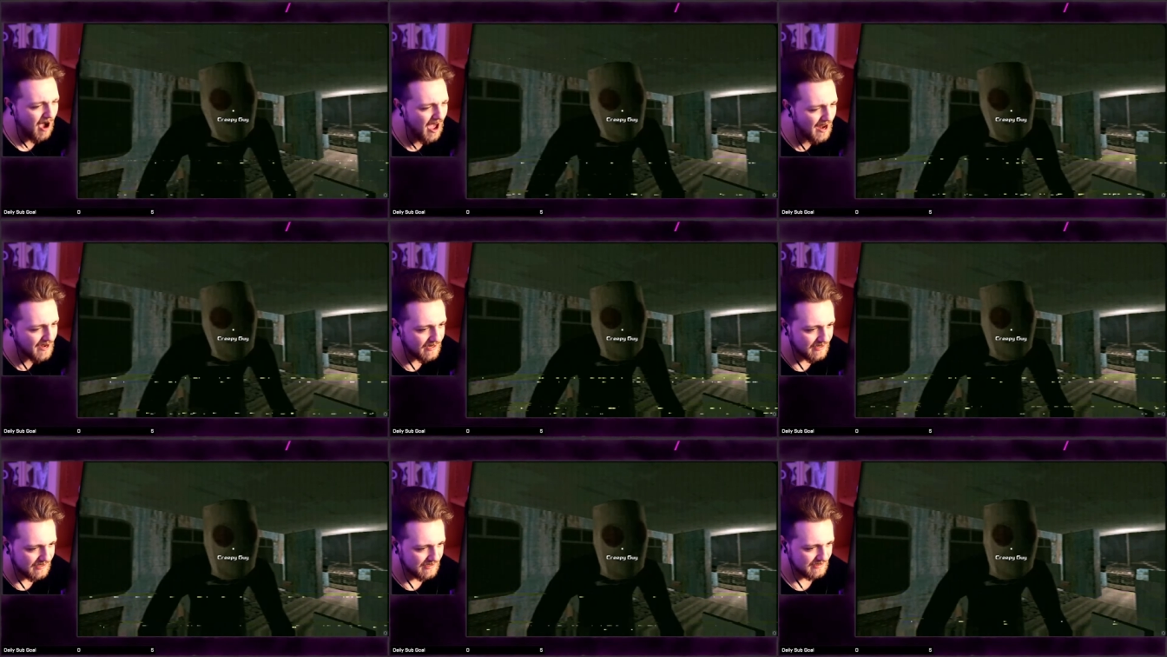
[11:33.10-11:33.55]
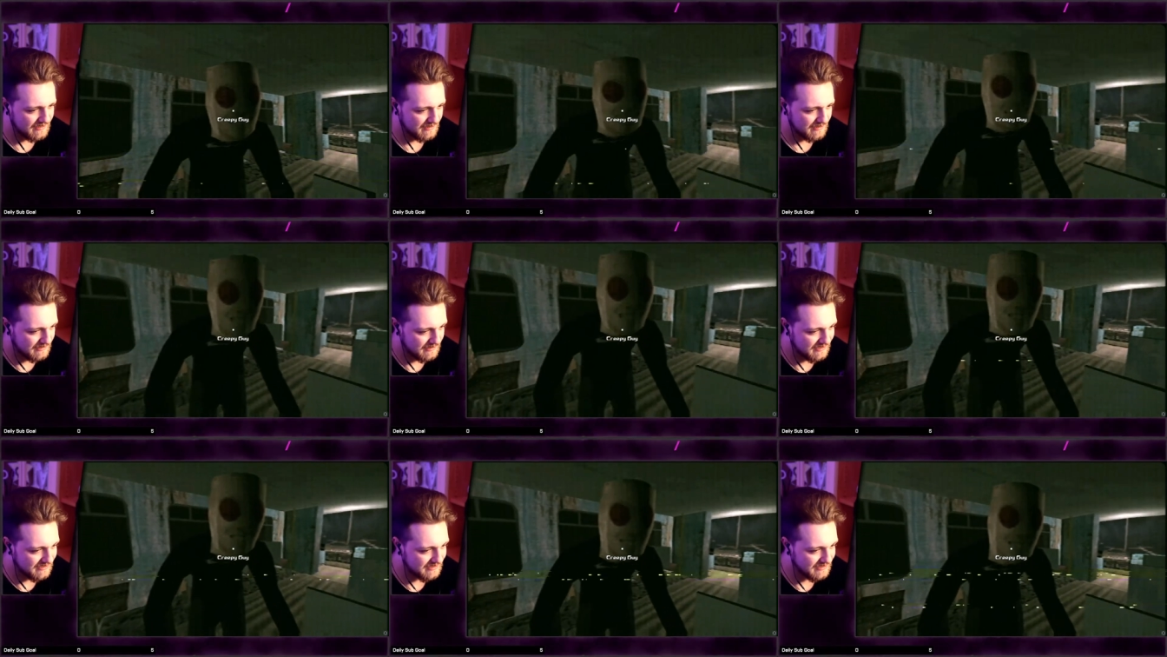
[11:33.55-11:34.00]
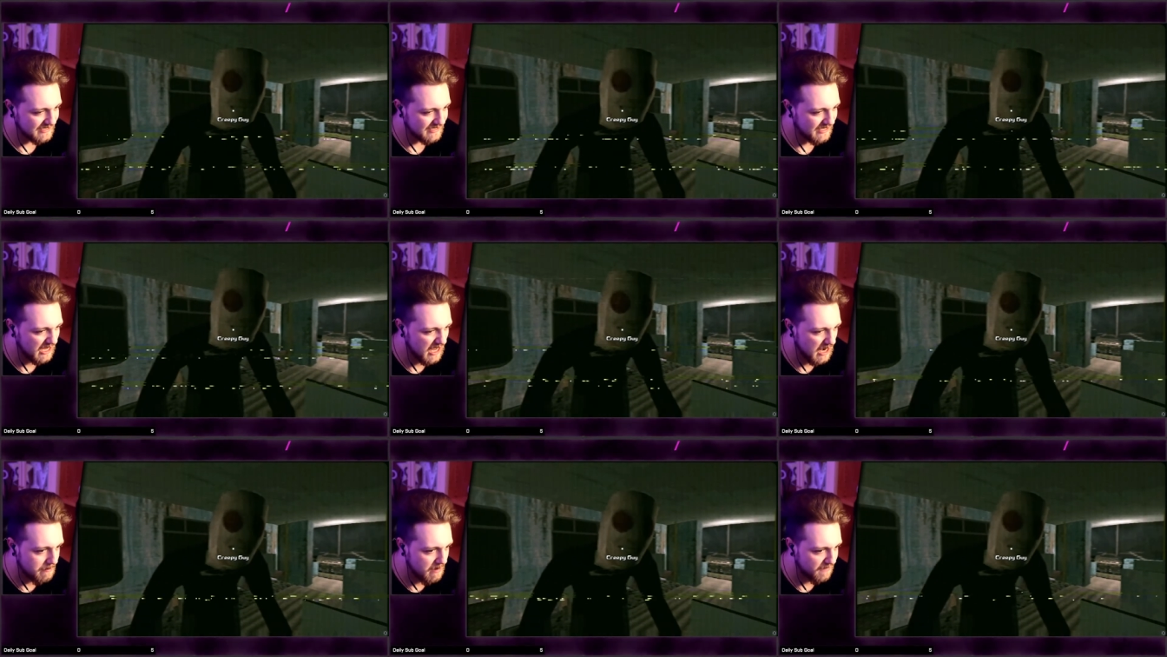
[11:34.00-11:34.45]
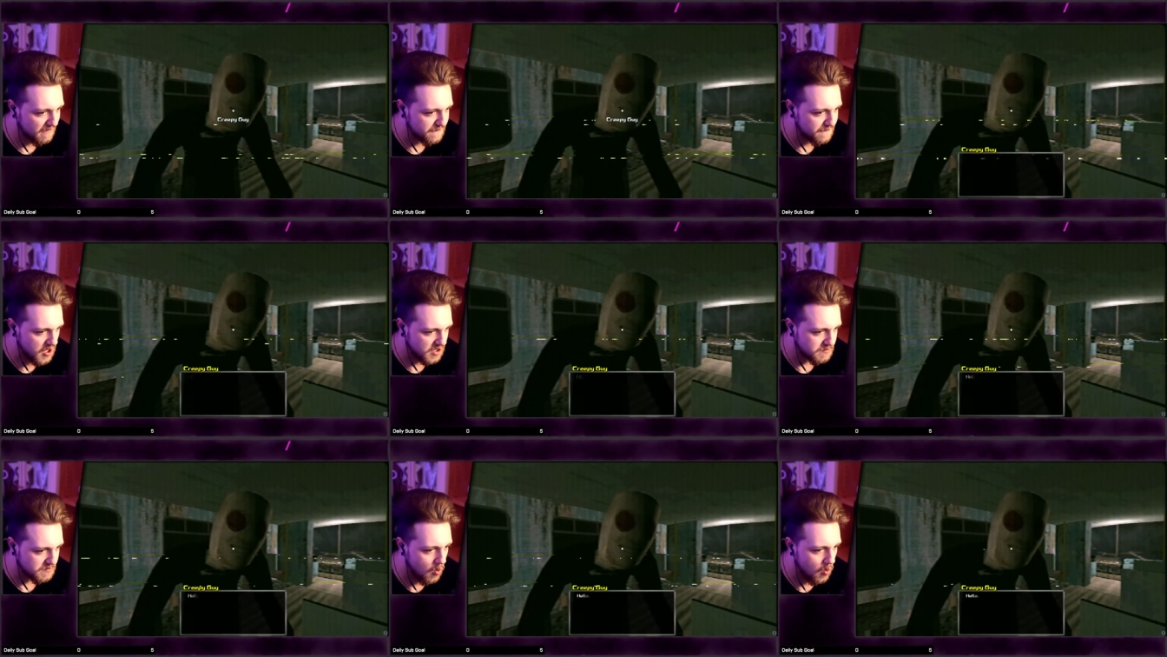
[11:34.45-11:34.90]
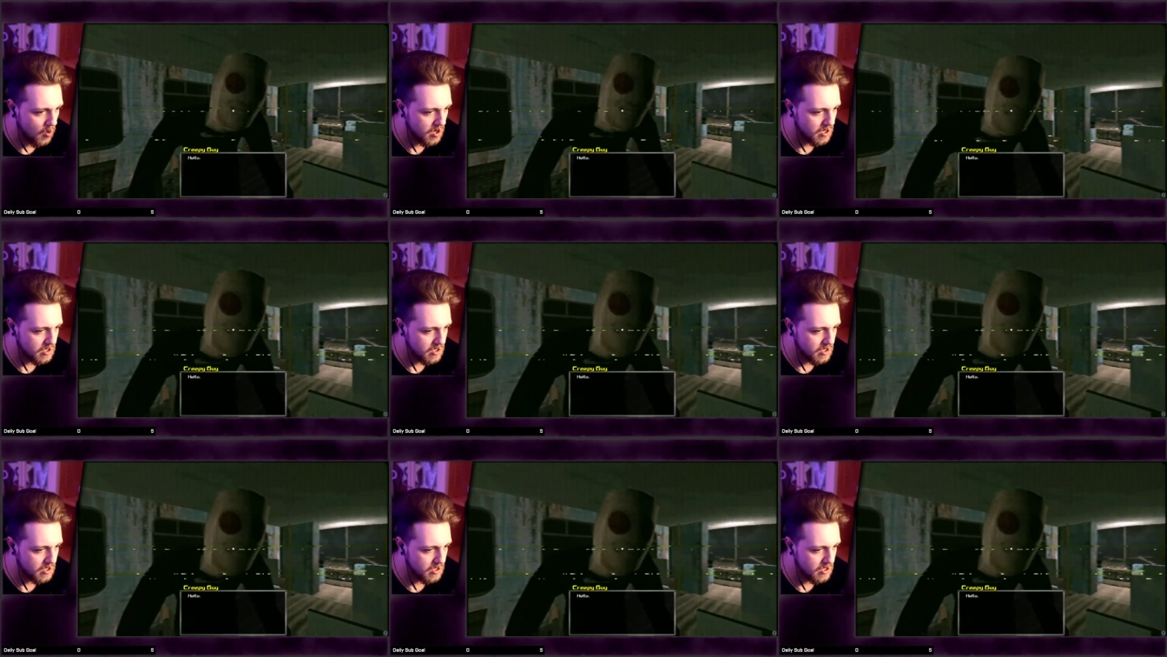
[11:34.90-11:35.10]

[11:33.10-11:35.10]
want? Get out of my face, boy.